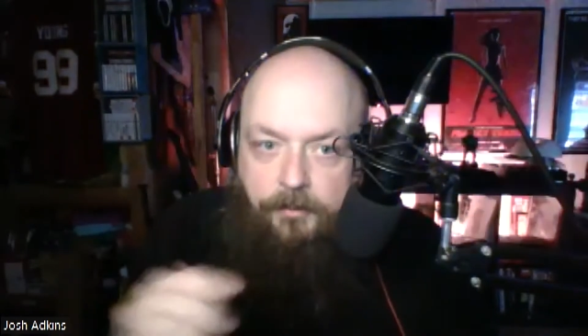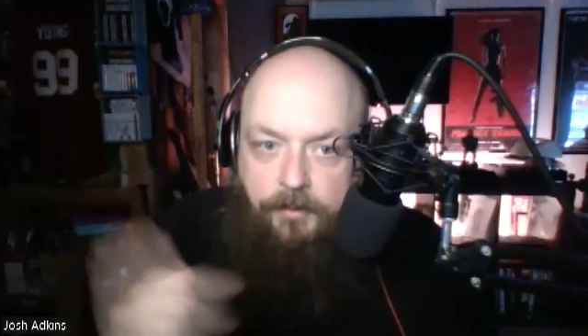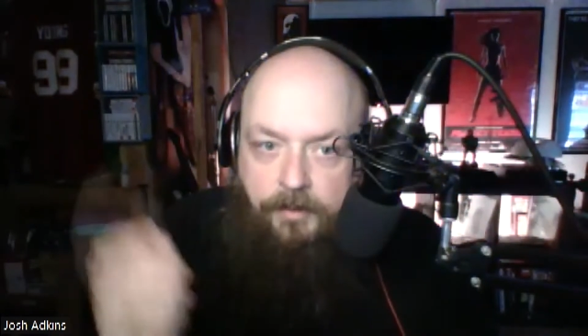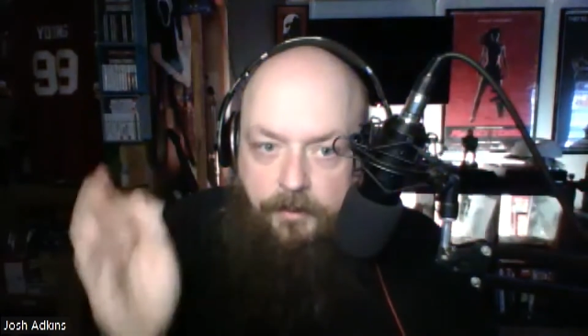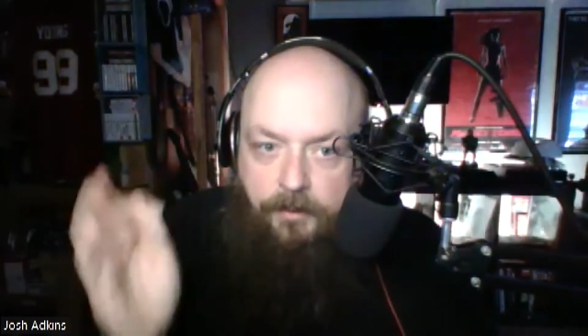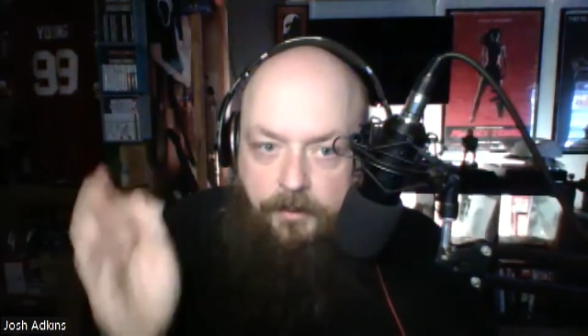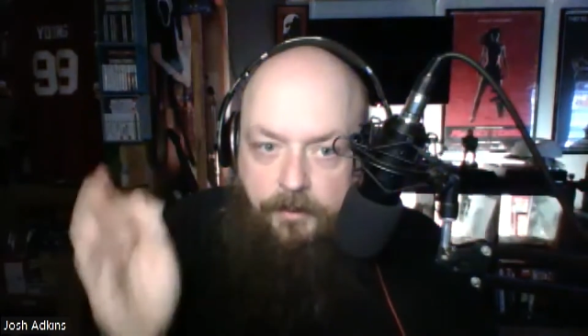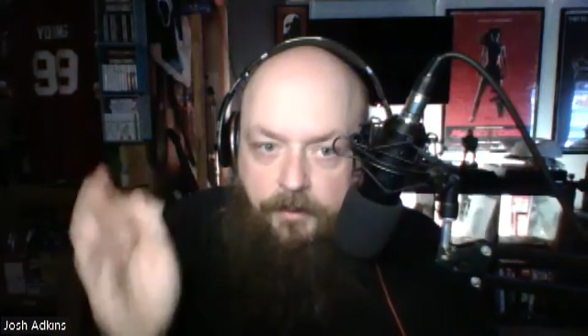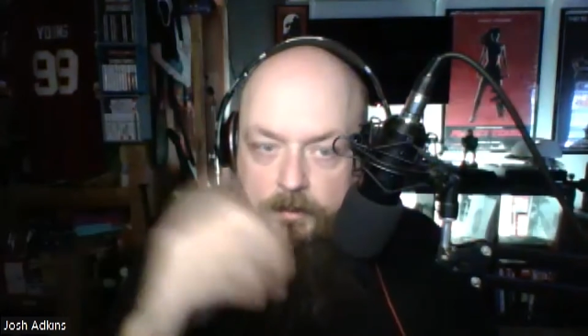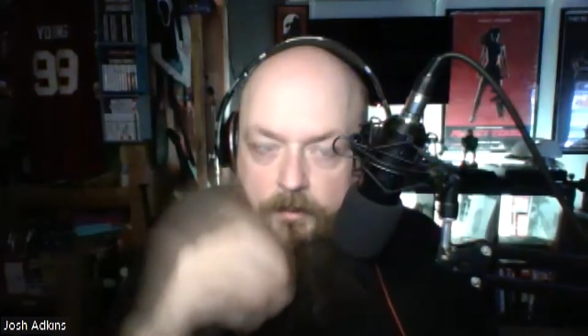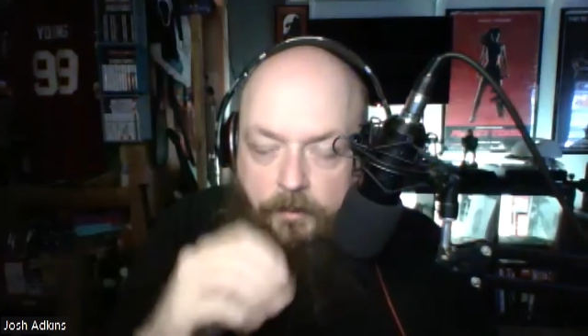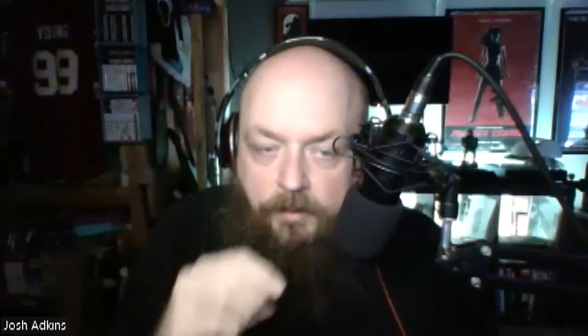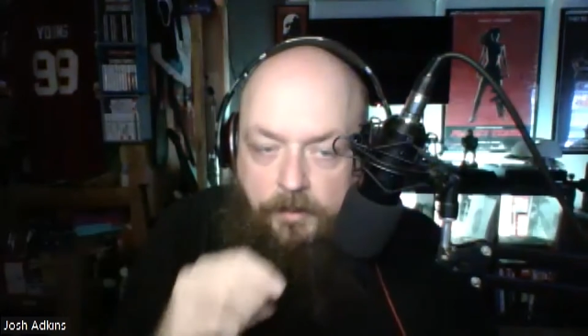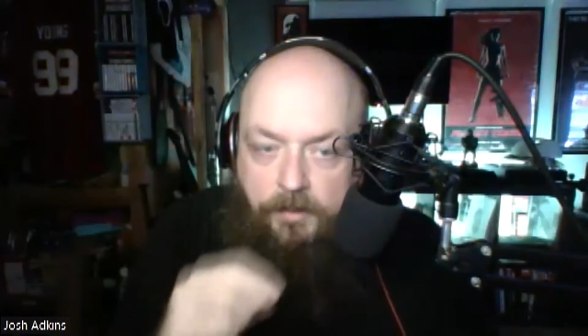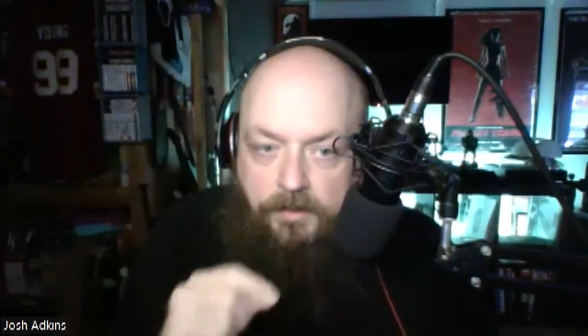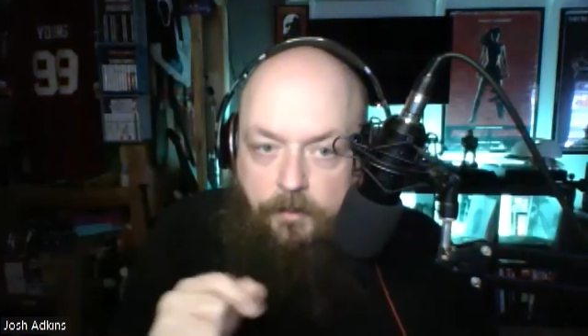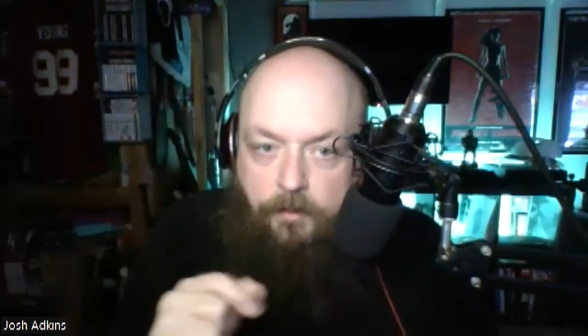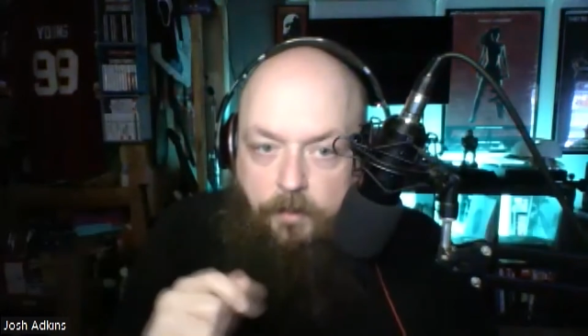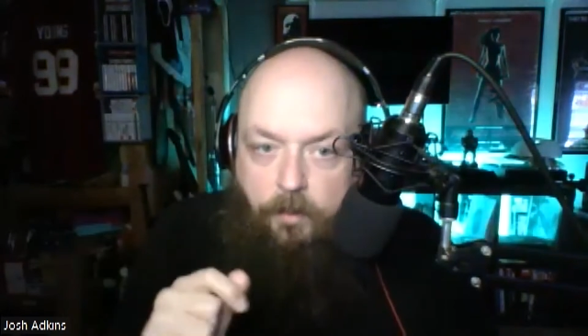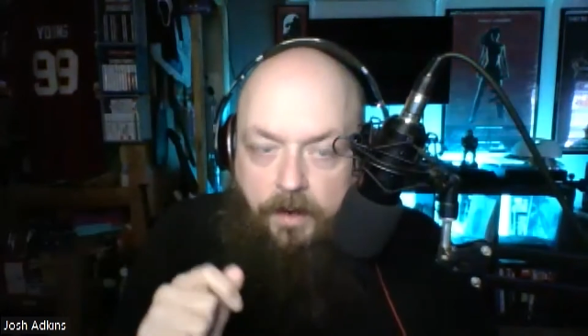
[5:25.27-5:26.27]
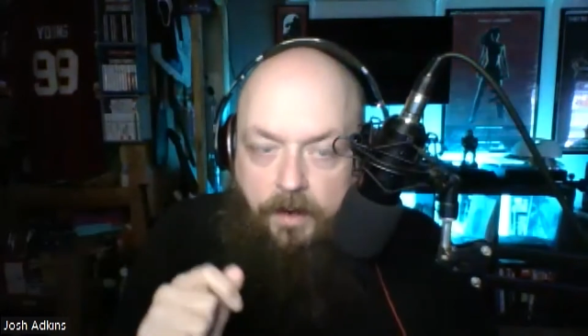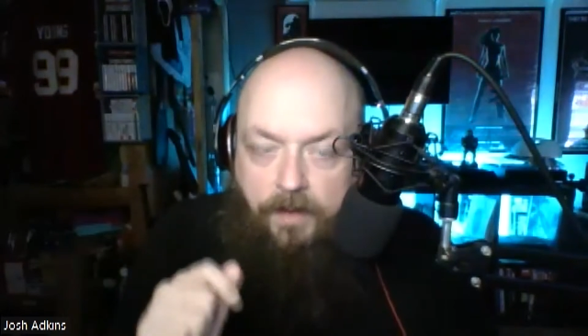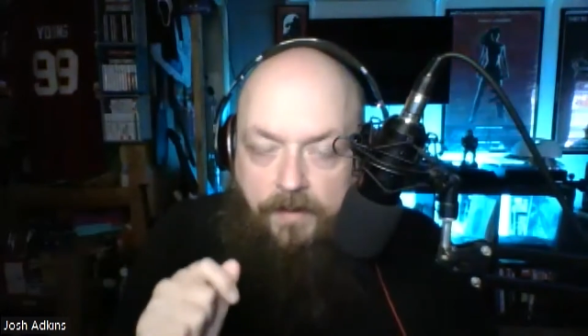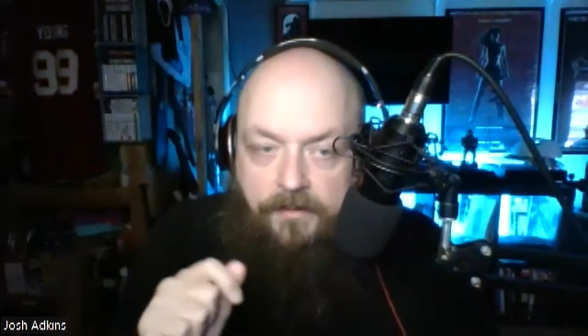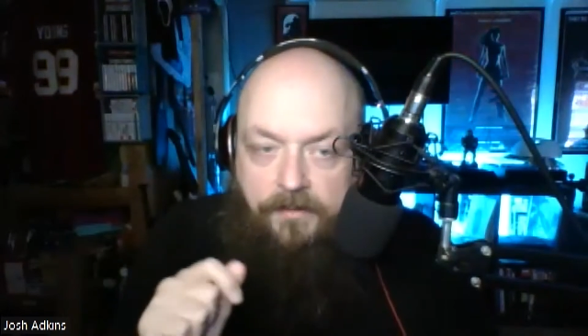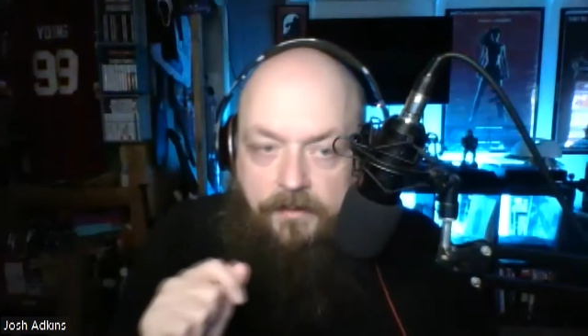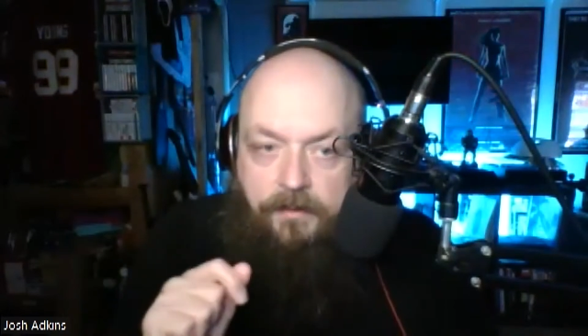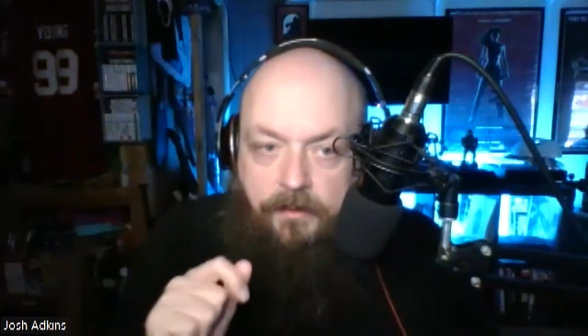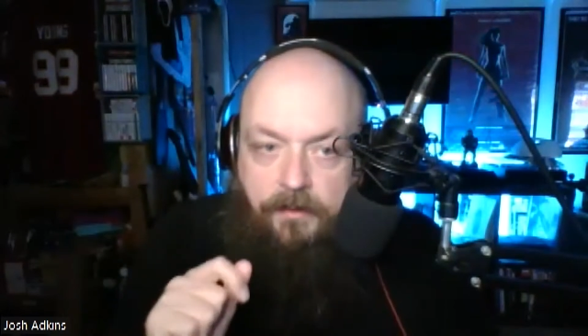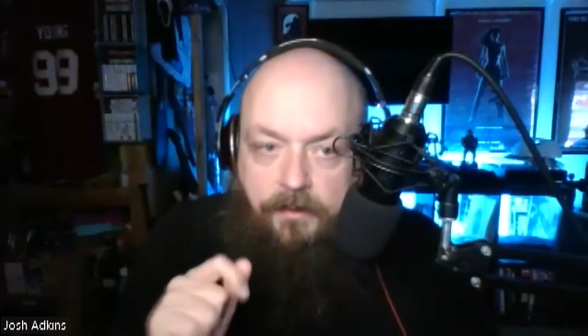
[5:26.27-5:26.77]
the one that we just
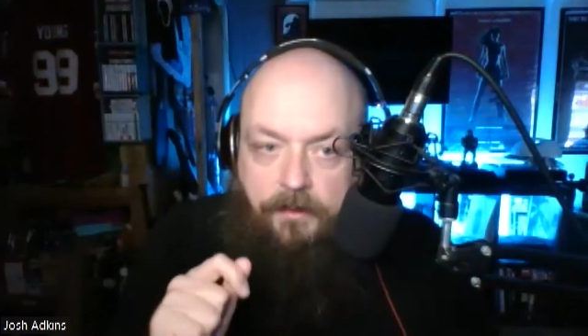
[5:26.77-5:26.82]
watched,